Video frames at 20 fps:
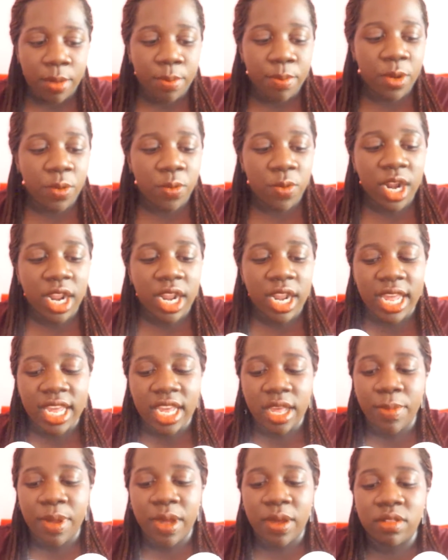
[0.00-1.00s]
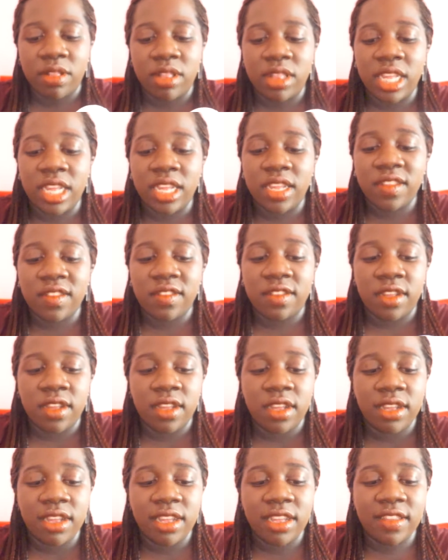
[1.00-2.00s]
But what I like about these
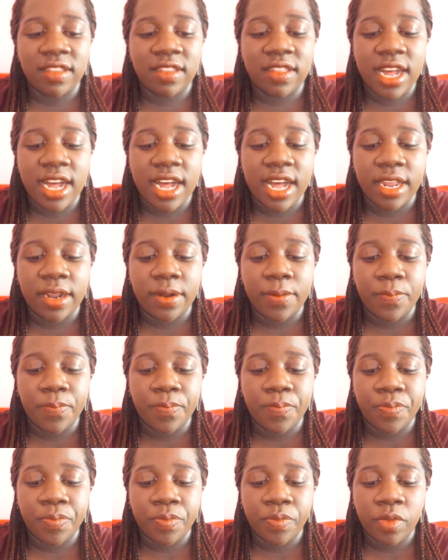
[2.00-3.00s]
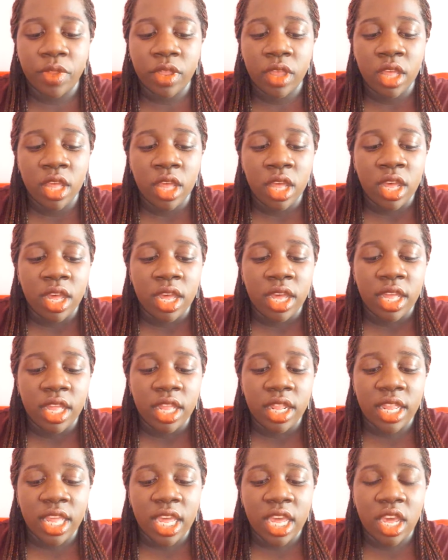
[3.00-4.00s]
is that
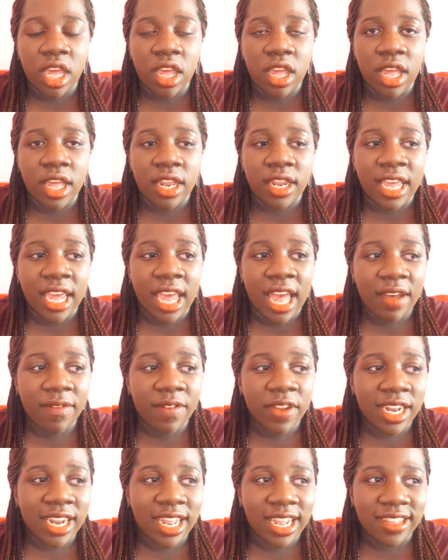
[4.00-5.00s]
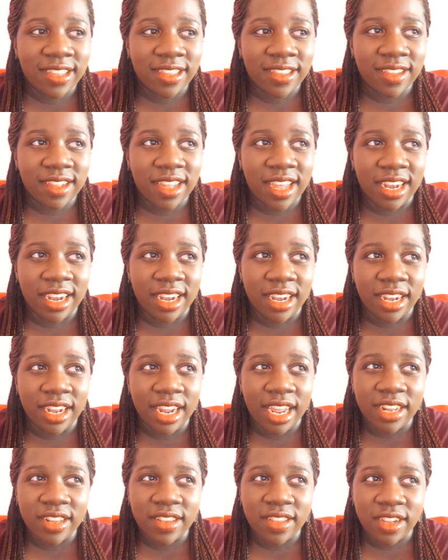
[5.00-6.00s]
they they have a nice and
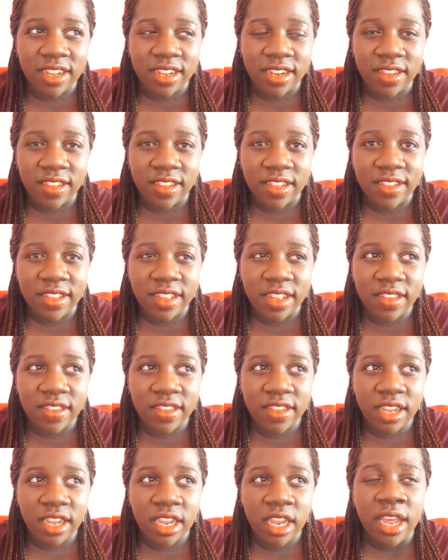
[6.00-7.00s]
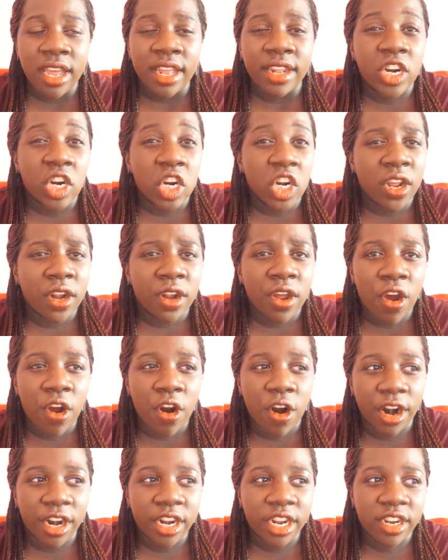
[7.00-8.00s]
dense consistency. They're not
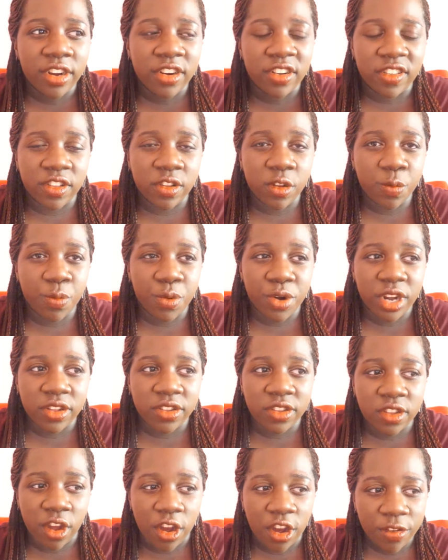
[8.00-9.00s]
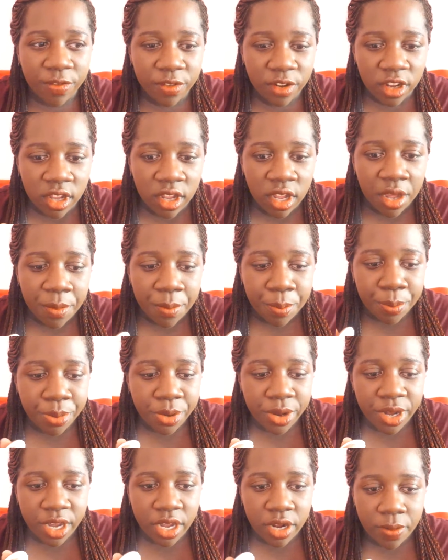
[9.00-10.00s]
hard, they're still pretty soft,
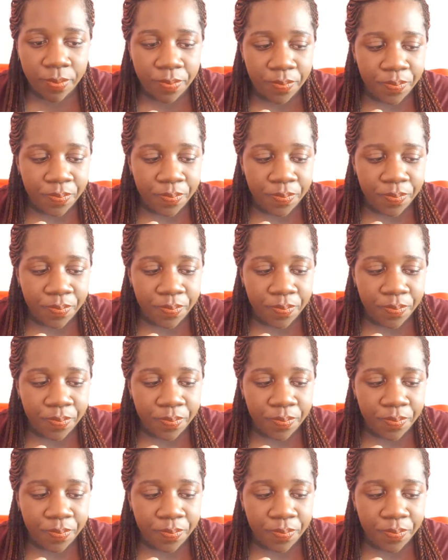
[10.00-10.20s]
but